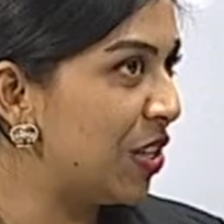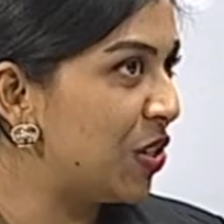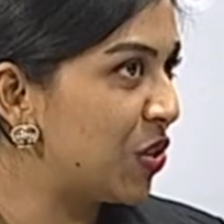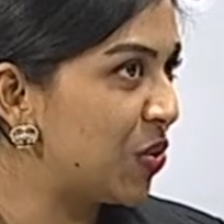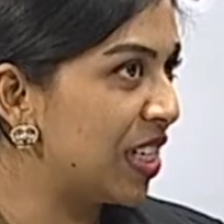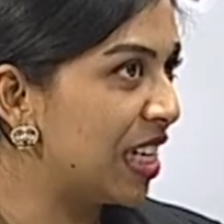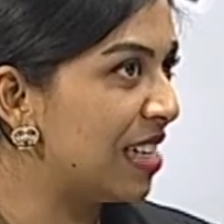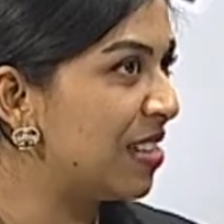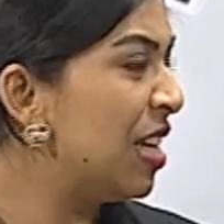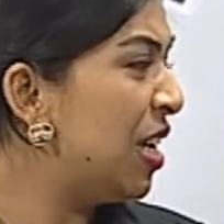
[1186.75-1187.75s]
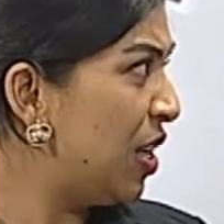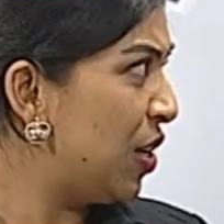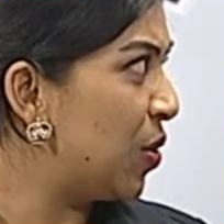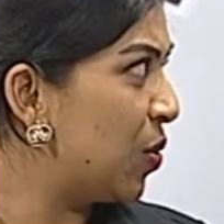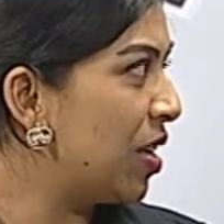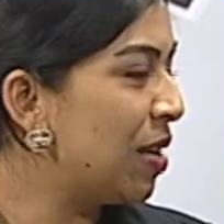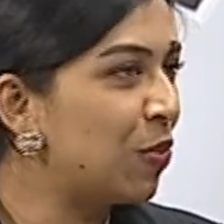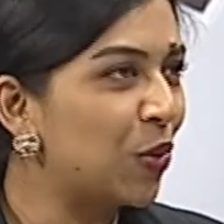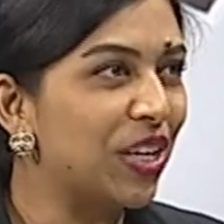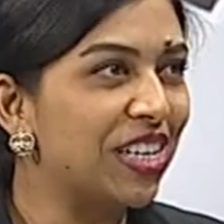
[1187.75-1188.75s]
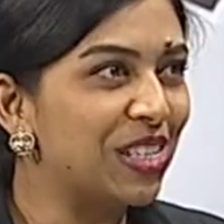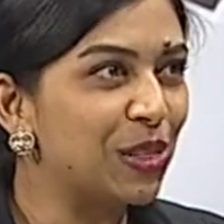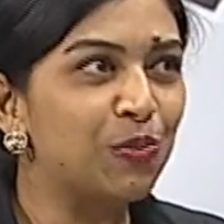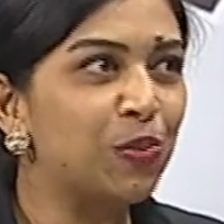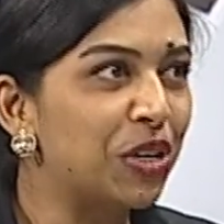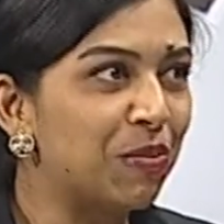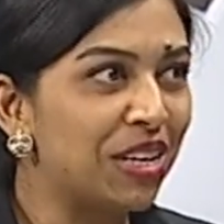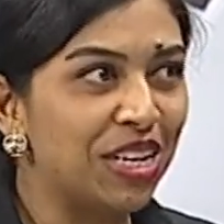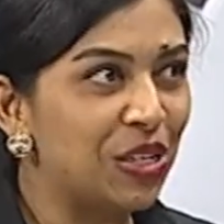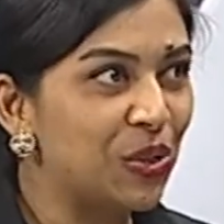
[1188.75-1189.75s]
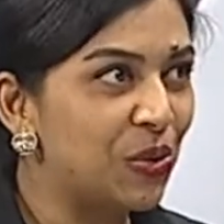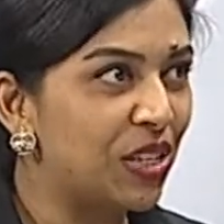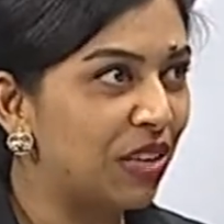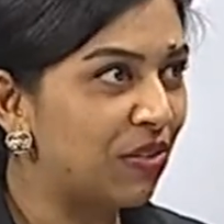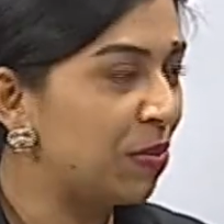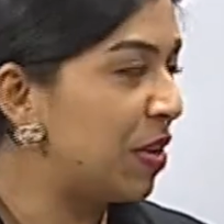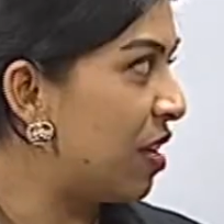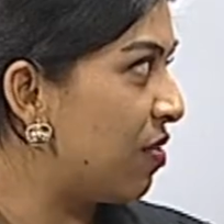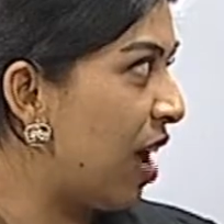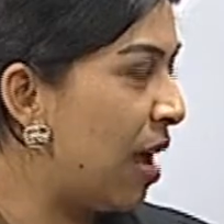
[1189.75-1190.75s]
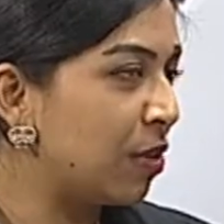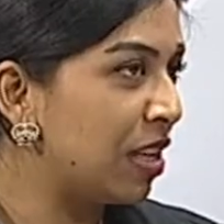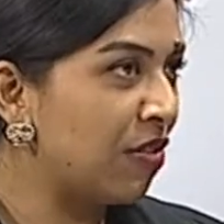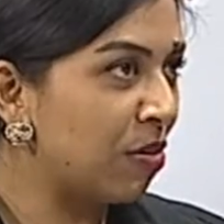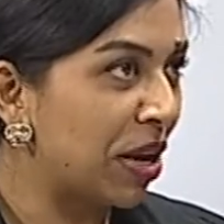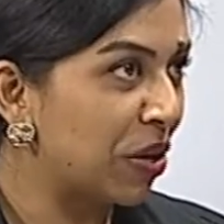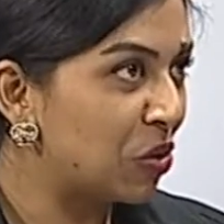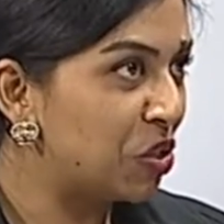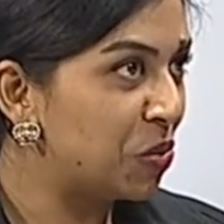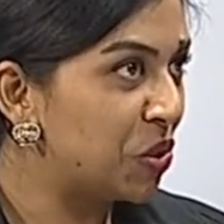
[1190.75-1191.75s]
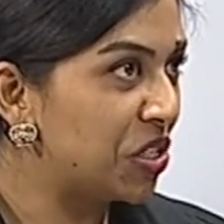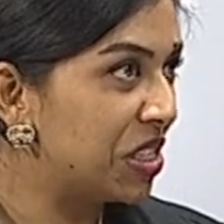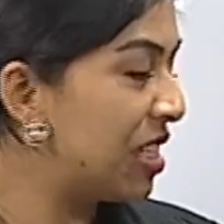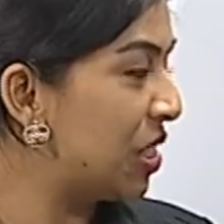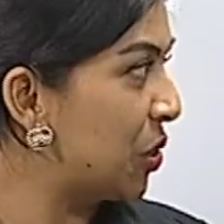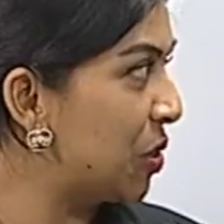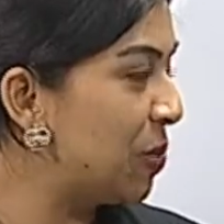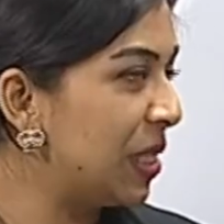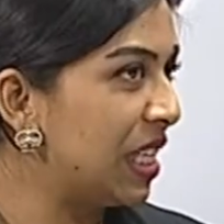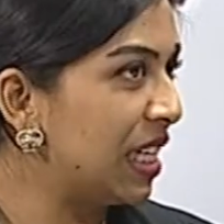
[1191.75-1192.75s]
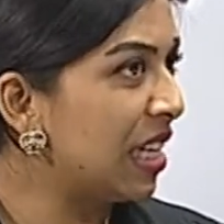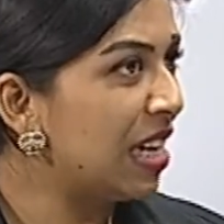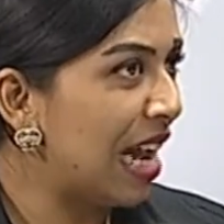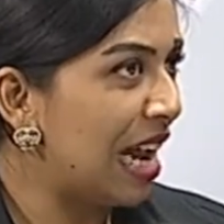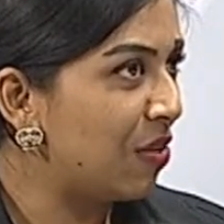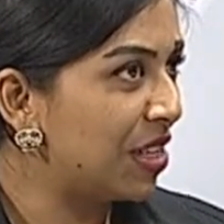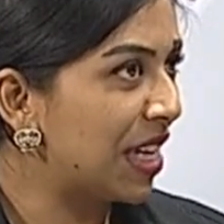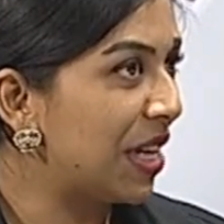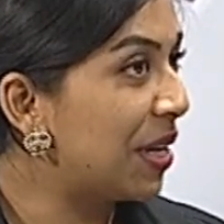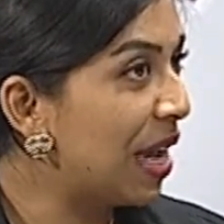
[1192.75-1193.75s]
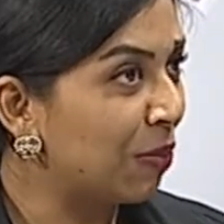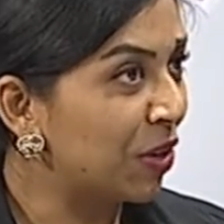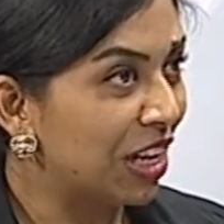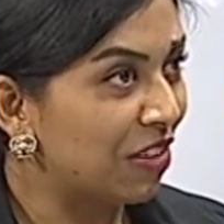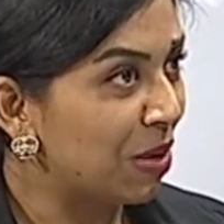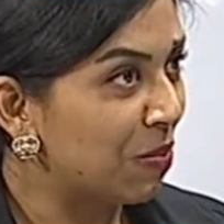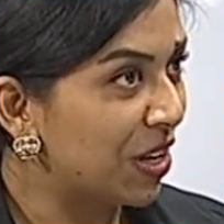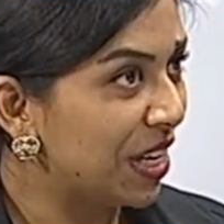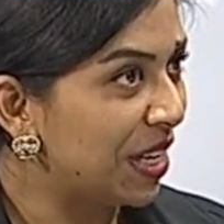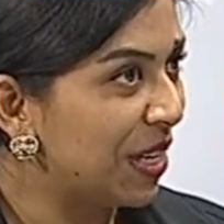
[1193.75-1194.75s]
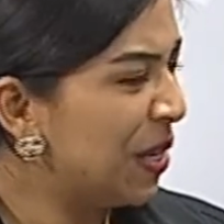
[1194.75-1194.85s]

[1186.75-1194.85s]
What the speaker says: and you just realize, the employer is putting money into the FNPF. I'm giving my contributions. It's going to be there. I retire. I'm going to have my money.